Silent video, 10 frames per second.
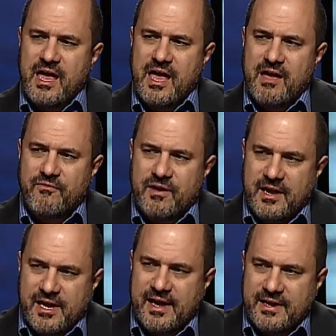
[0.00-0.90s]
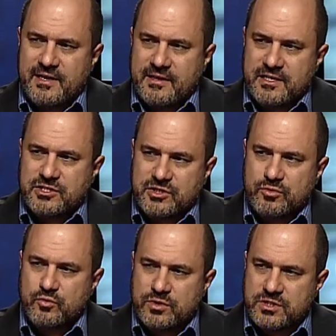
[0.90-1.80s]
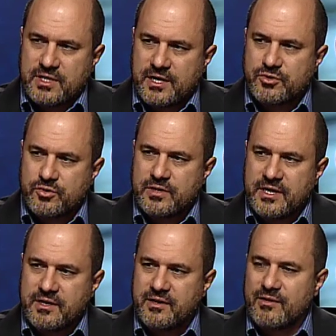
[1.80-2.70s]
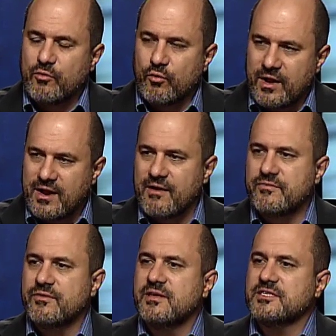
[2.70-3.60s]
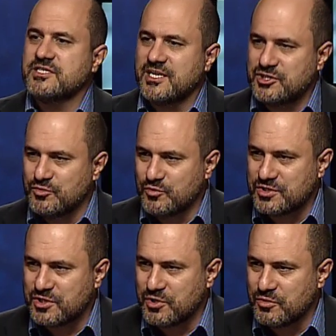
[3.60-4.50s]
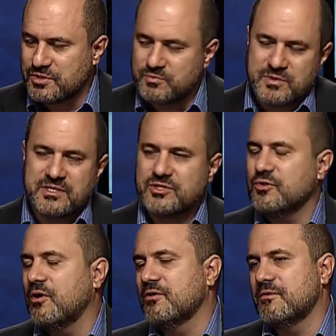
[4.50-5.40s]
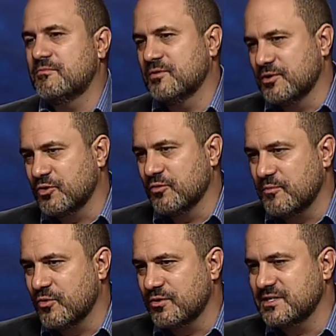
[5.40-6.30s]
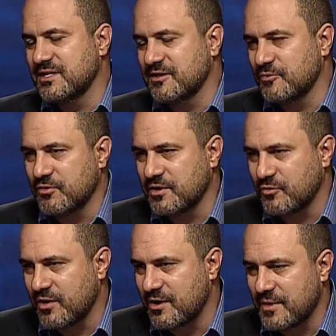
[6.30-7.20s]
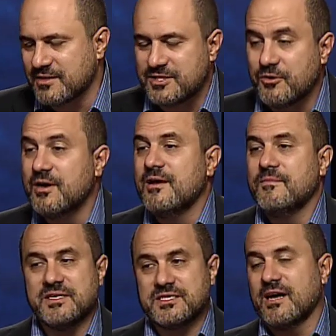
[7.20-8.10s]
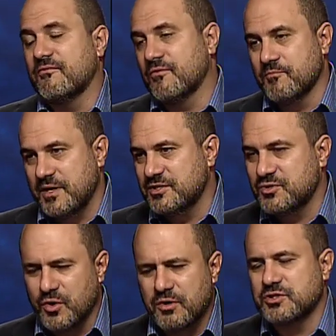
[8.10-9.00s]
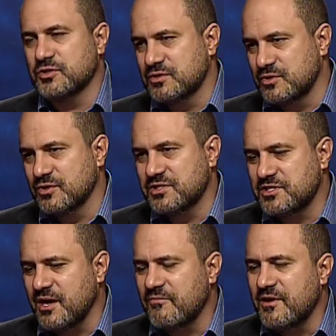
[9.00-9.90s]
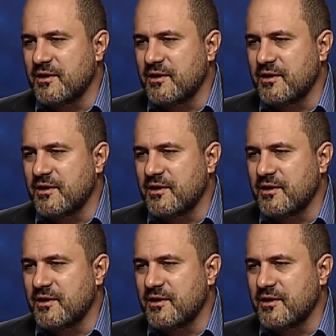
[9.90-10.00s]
And this suit was entered in right after the session was closed, and so all the political reporters had nothing really to write about. So this got a front-page story. It was good stuff.